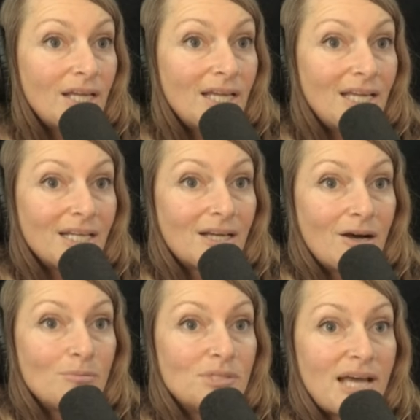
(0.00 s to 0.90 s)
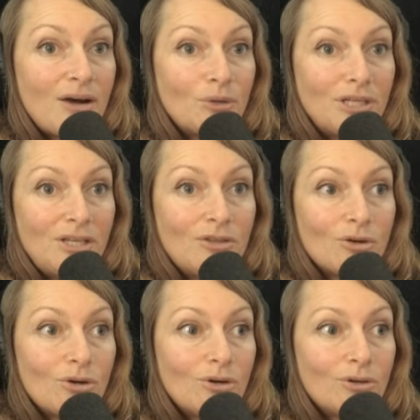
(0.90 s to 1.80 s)
it comes out
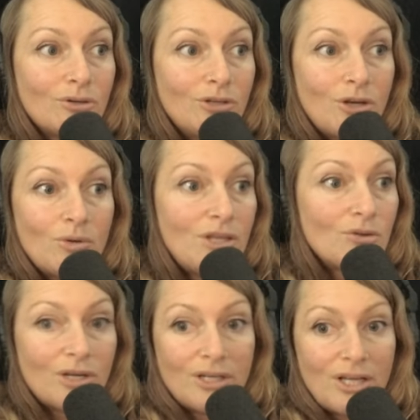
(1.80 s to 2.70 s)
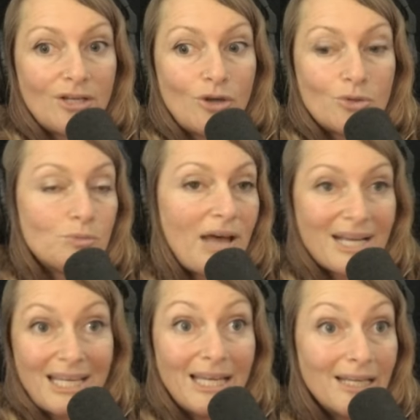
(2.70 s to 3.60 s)
either you know either it, it goes back
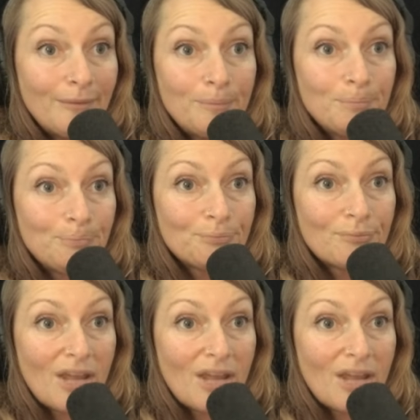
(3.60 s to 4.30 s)
in mm-hmm.